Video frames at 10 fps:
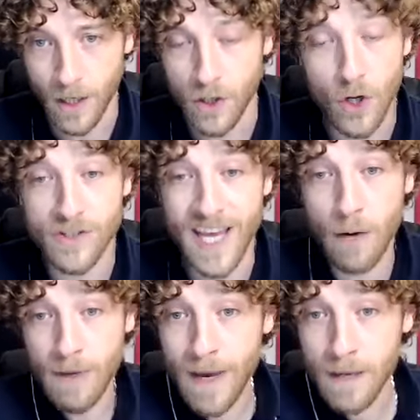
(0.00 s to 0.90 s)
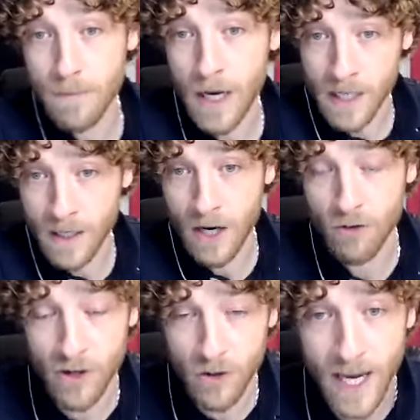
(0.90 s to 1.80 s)
not to help me make money and
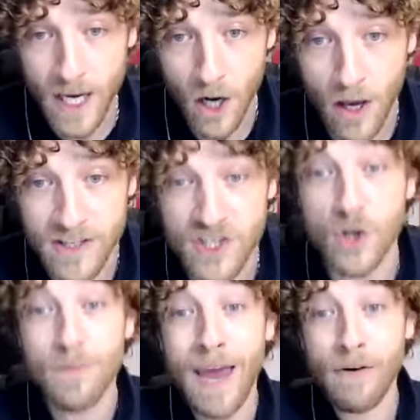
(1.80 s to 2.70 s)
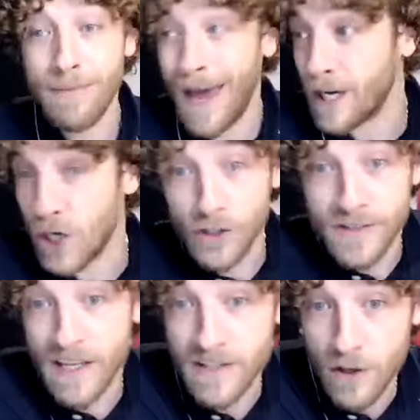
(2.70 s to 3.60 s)
create clients, to bury bad
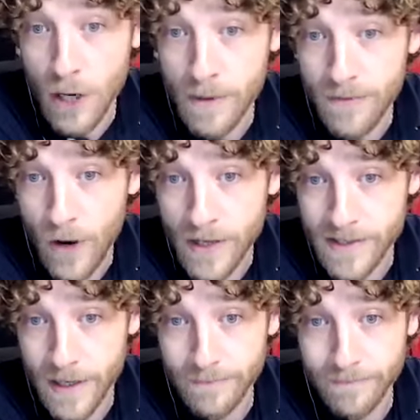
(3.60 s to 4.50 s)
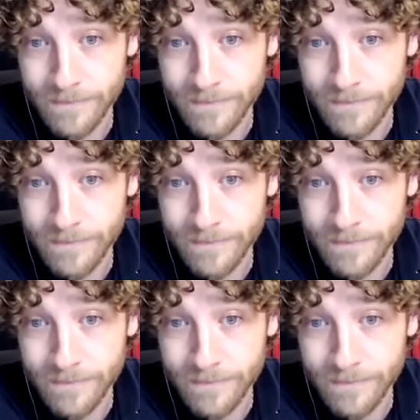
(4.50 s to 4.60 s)
content so nobody finds it,